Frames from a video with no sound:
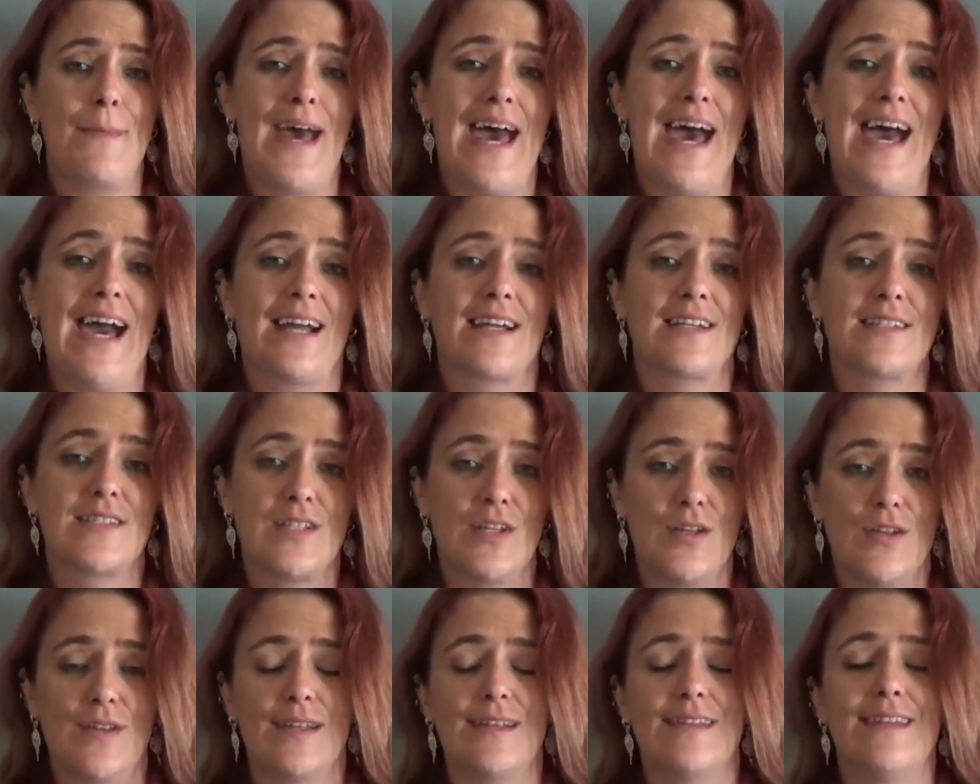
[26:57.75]
back
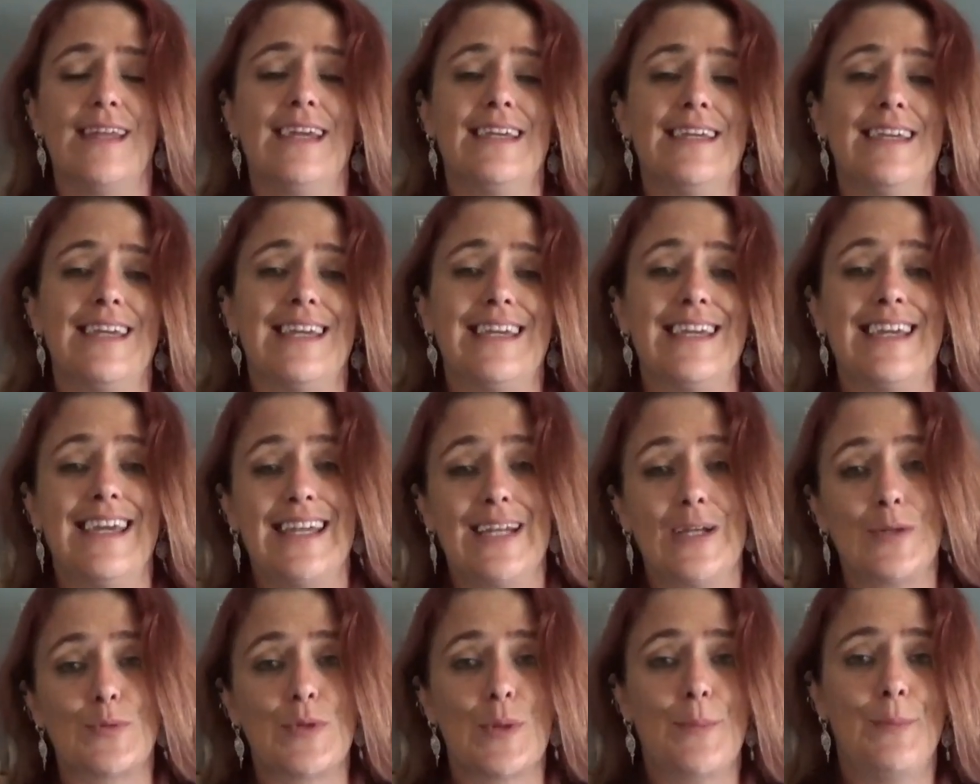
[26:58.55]
so that they can get
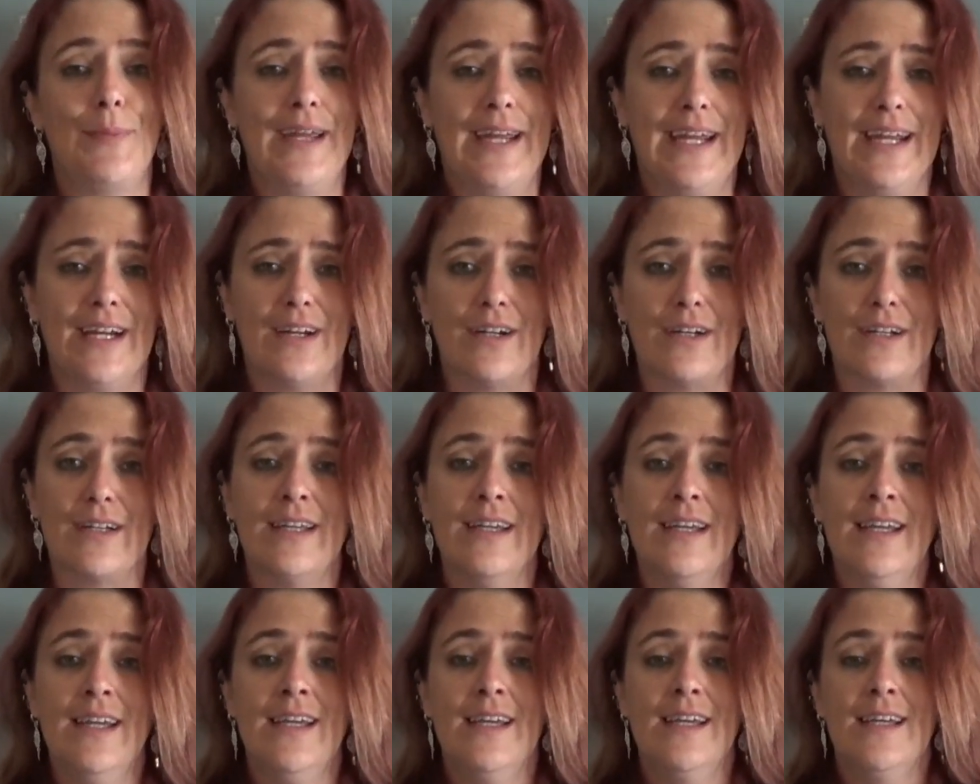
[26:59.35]
it repaired.
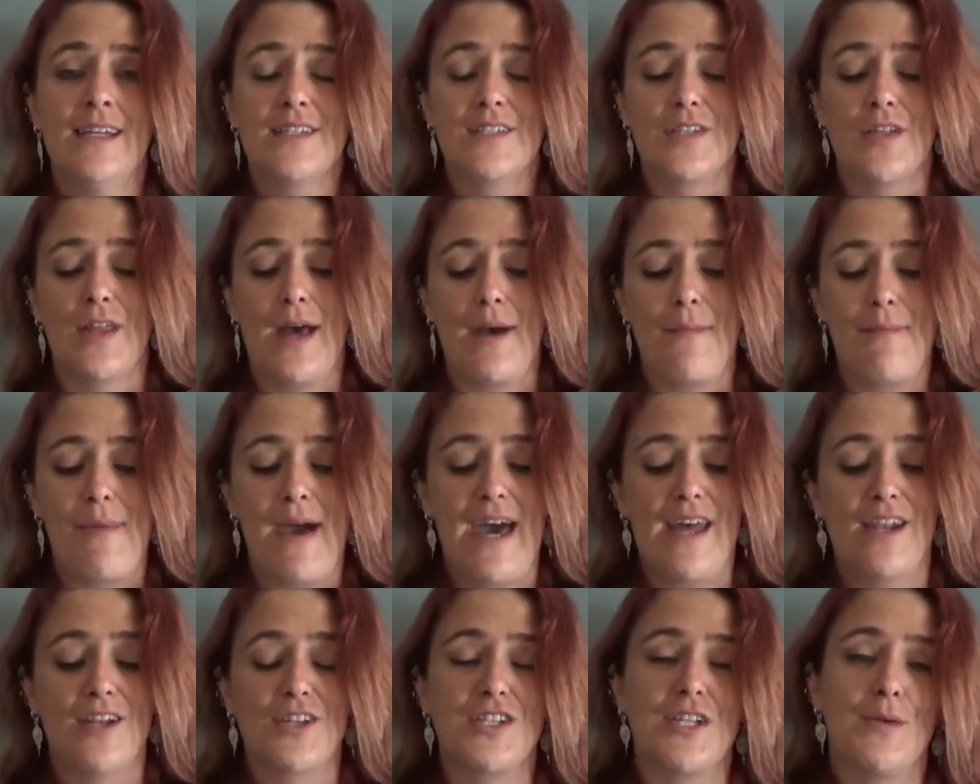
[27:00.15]
So that
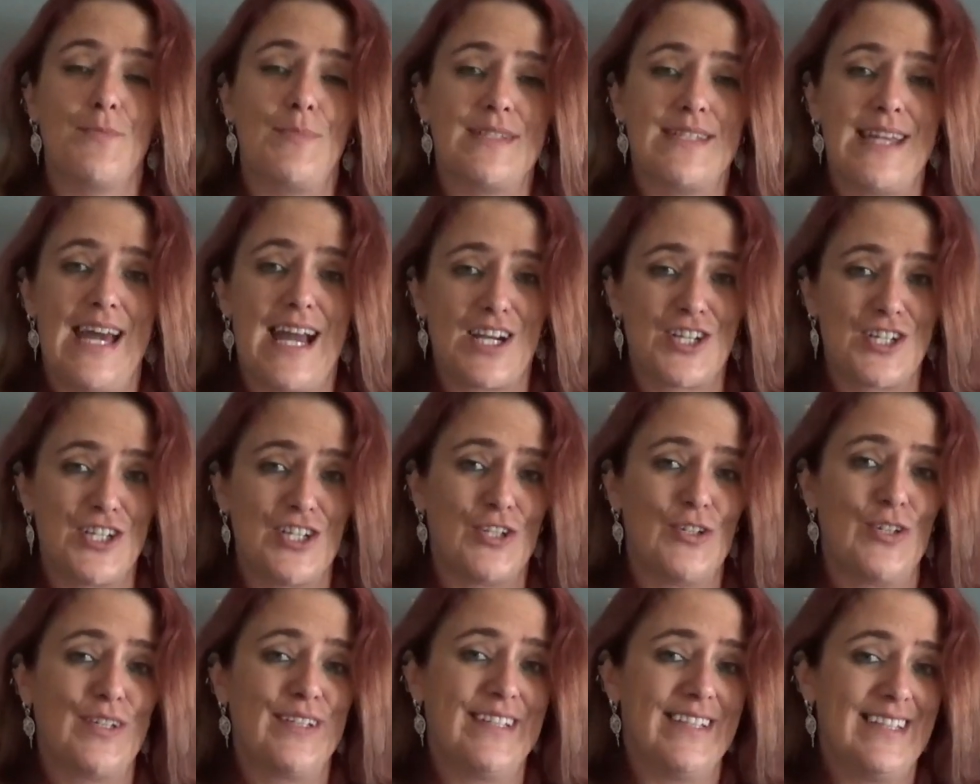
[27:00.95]
battleship is actually
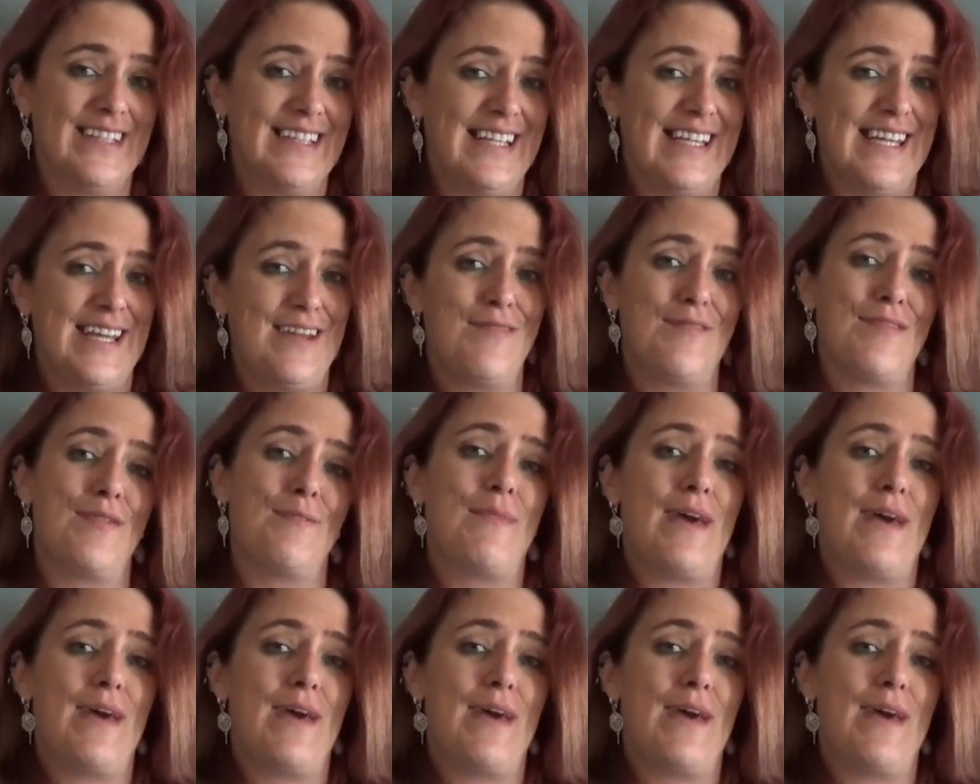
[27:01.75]
going to leave the